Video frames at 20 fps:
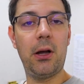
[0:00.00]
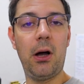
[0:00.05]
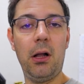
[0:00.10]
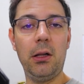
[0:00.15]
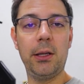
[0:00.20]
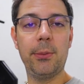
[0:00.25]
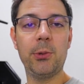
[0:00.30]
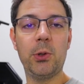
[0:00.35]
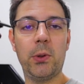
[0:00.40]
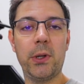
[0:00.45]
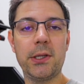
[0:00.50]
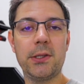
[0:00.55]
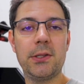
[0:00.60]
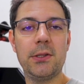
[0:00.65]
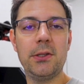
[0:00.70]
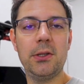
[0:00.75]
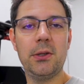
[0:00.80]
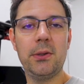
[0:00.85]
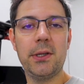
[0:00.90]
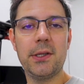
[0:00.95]
all I'm going
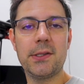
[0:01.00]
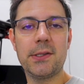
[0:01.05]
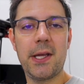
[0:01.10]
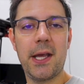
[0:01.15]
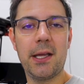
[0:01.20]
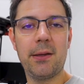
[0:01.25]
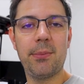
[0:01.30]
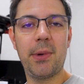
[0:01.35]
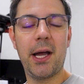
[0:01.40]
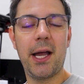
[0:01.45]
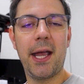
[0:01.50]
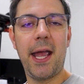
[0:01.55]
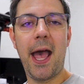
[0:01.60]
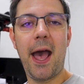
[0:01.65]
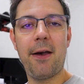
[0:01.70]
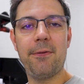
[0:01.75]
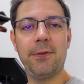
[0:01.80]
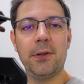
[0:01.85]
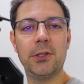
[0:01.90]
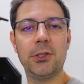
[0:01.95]
to do is take my
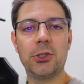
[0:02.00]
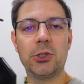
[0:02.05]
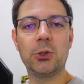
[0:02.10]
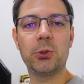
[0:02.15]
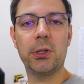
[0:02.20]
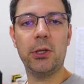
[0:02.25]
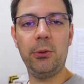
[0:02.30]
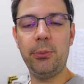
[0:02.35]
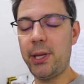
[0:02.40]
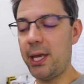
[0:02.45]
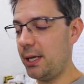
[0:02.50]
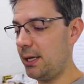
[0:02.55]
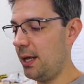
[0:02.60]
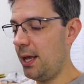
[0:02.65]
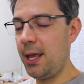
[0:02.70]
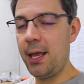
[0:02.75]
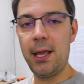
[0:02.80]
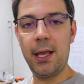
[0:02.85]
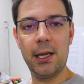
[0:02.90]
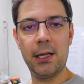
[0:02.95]
1/2-inch drill bit
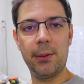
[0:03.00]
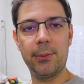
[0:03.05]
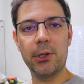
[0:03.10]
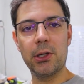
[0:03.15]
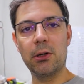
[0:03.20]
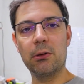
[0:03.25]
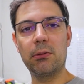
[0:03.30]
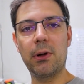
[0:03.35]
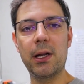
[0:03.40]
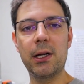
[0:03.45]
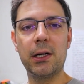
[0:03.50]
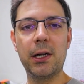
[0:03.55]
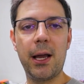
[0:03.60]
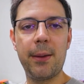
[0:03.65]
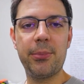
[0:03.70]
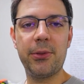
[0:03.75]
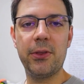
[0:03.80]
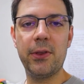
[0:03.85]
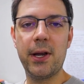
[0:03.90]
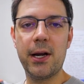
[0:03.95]
and I'm gonna run it
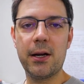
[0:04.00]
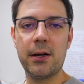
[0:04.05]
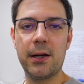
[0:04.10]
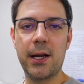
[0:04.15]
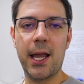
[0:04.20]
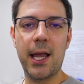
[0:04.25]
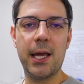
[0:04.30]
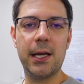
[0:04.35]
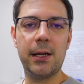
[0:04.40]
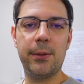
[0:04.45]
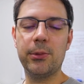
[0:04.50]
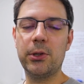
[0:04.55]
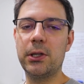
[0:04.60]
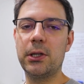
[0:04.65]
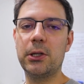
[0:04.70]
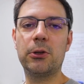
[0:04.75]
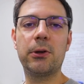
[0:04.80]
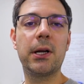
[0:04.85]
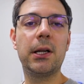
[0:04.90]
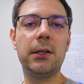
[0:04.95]
up there and I'm
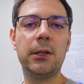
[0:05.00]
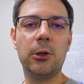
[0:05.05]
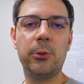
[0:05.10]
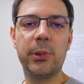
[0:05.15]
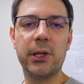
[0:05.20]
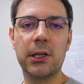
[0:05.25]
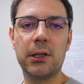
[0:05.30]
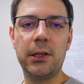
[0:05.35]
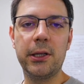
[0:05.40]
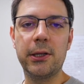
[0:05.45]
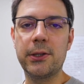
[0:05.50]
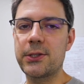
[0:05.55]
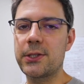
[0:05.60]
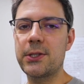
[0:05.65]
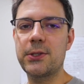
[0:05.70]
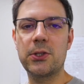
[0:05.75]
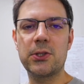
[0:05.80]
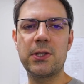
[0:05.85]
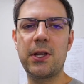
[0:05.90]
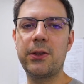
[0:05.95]
gonna create a little bit of clearance
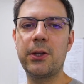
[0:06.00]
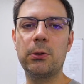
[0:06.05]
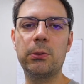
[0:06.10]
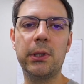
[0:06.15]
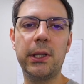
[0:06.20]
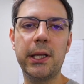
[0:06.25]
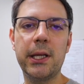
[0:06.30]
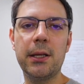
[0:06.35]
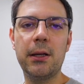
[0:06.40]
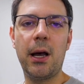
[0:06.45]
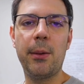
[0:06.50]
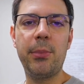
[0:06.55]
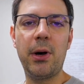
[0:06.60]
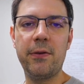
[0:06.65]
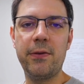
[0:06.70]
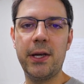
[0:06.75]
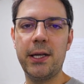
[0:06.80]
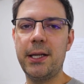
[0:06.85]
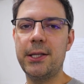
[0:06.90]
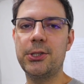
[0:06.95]
because there's nothing really
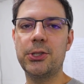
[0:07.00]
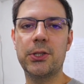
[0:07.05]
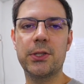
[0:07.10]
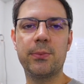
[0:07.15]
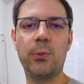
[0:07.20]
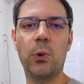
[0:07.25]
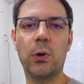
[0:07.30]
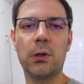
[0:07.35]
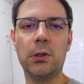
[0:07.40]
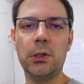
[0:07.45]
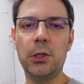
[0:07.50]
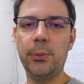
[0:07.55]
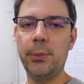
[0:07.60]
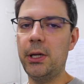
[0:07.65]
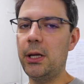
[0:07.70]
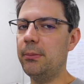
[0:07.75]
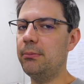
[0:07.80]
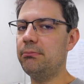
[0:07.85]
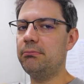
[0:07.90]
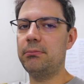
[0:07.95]
above it. It's just more
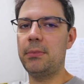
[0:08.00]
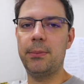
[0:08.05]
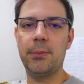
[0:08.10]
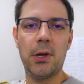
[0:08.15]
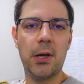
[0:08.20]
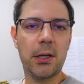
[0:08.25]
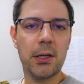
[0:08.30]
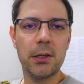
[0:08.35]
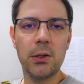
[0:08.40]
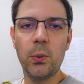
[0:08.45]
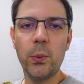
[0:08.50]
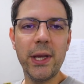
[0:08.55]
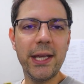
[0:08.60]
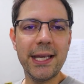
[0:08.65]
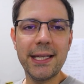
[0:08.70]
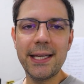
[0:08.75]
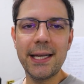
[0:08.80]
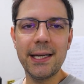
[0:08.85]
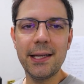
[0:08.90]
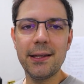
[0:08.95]
aluminum. I'm not gonna
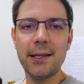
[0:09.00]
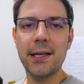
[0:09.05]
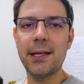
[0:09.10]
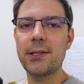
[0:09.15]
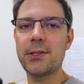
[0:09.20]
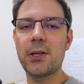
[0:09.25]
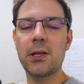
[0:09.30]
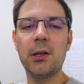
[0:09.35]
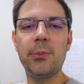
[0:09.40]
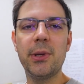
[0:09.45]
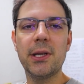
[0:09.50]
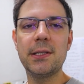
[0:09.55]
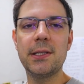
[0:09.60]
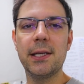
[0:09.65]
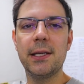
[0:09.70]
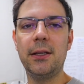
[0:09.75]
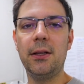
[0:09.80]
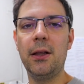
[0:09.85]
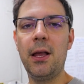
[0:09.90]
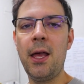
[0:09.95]
weaken anything. It's not a big
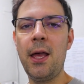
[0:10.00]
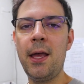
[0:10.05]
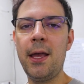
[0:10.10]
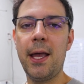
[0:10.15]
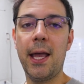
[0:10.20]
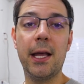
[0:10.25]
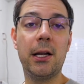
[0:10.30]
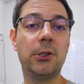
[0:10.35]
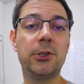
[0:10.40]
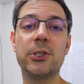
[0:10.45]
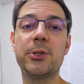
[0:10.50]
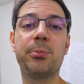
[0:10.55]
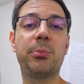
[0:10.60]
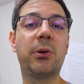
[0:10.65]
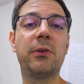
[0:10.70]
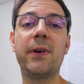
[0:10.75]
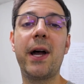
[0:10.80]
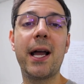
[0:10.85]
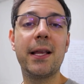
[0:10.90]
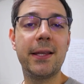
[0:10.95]
deal. And I'll just
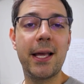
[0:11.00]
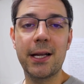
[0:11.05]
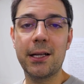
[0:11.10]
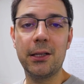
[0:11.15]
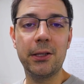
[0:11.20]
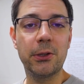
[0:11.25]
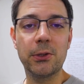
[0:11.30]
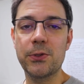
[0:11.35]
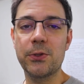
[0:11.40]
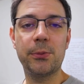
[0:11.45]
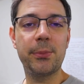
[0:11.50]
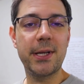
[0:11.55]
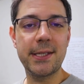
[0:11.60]
provide that clearance for